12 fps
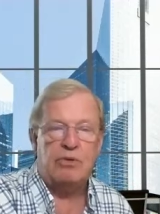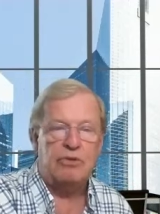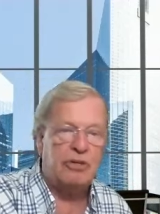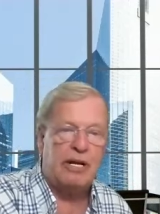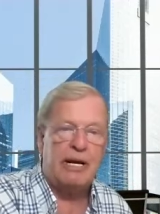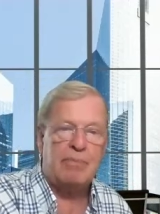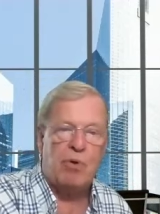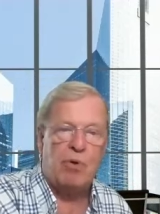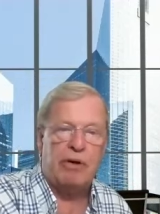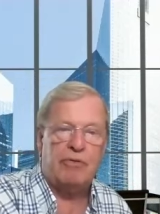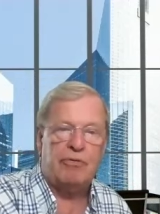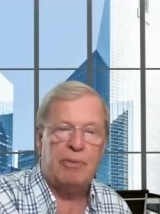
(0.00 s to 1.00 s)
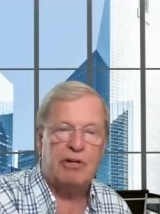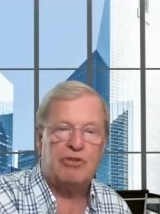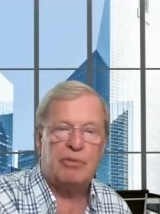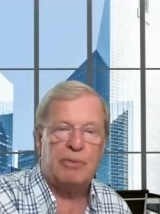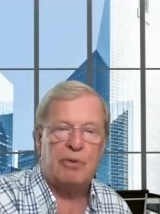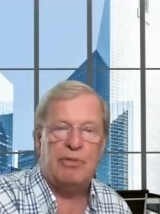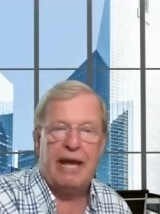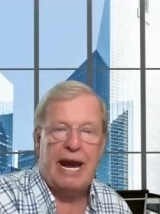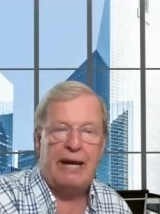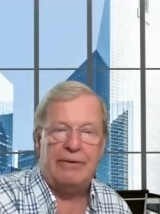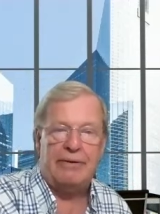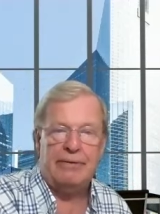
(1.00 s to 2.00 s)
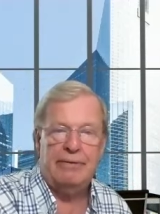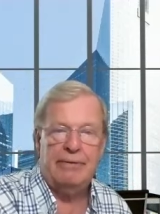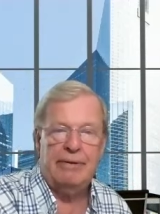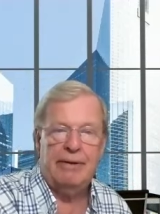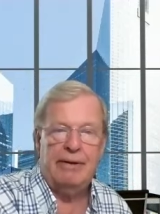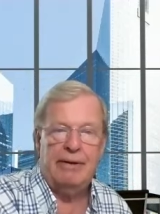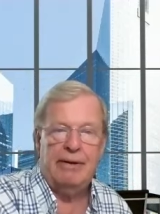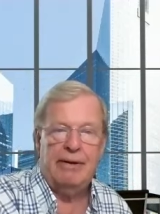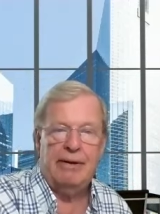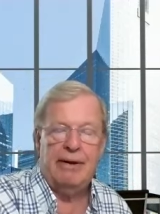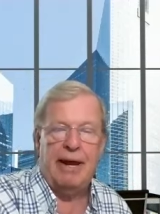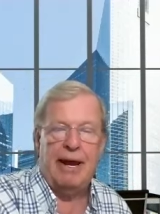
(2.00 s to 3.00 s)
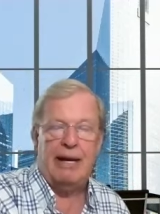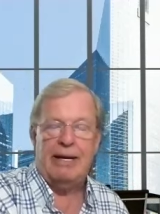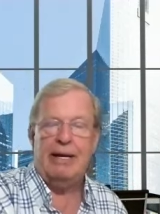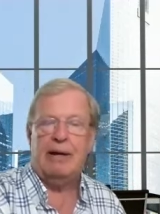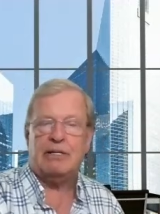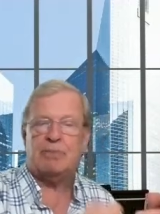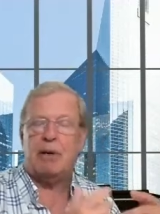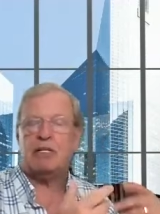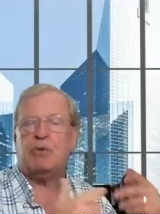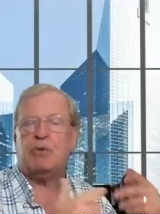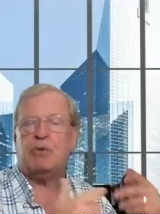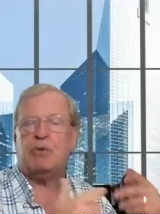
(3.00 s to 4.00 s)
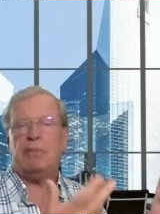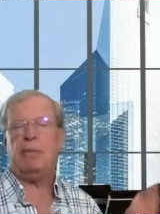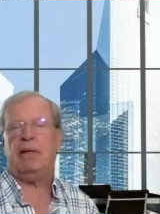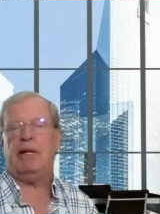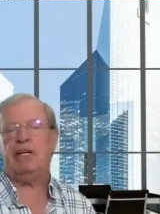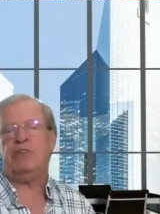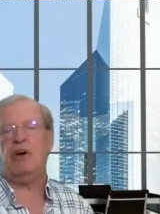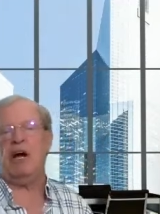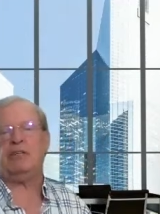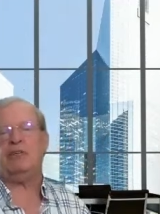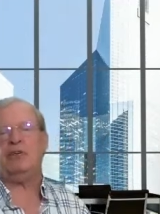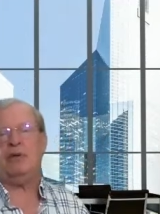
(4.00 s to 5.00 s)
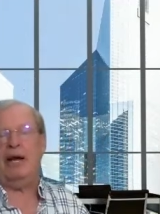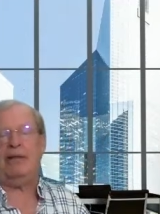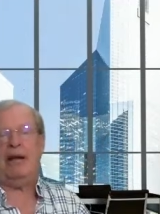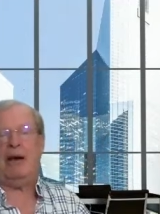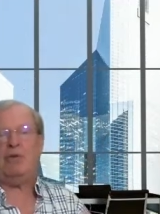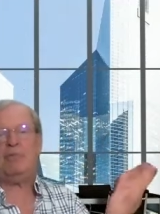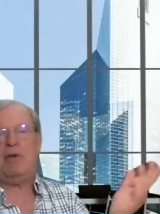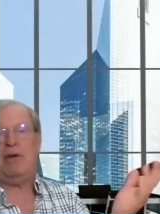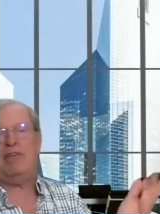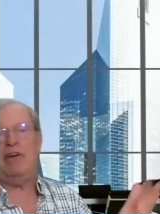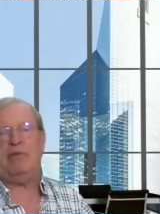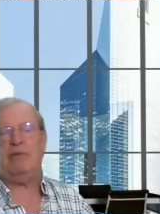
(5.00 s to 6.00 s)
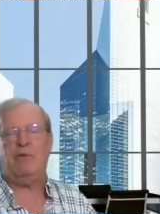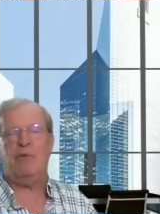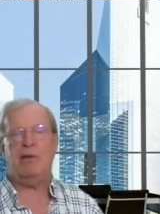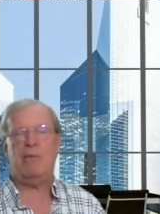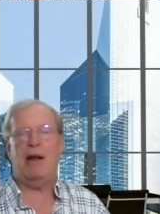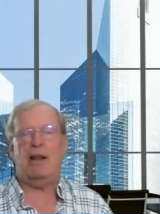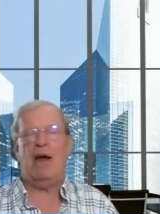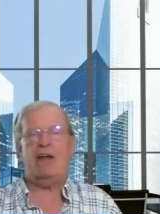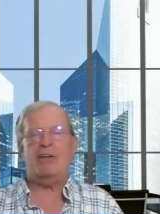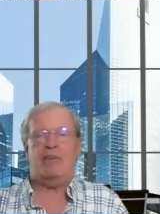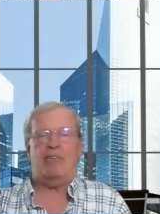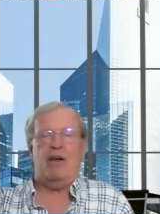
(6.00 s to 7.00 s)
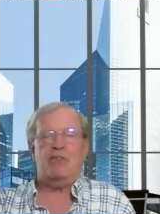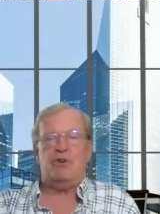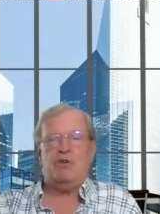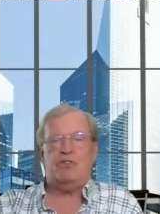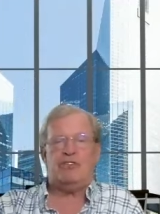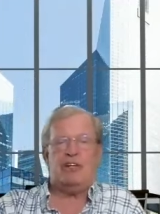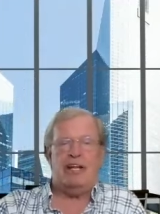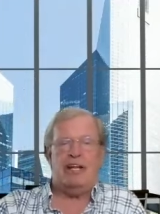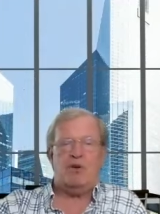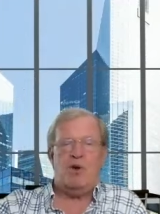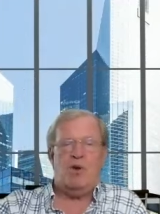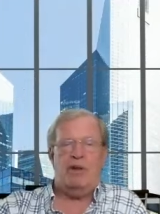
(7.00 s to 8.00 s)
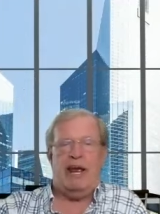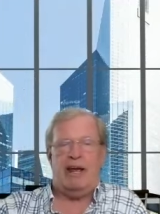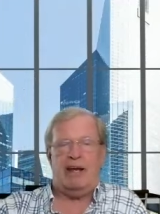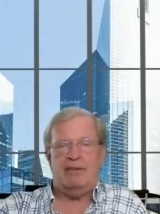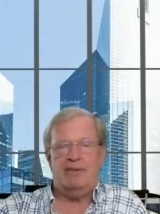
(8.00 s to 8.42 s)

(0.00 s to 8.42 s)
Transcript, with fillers: Would you like more information about that? And, and that, especially with the people that I talked to, I, that was my favorite, you know, one of my lines. I found the goose that laid the golden egg.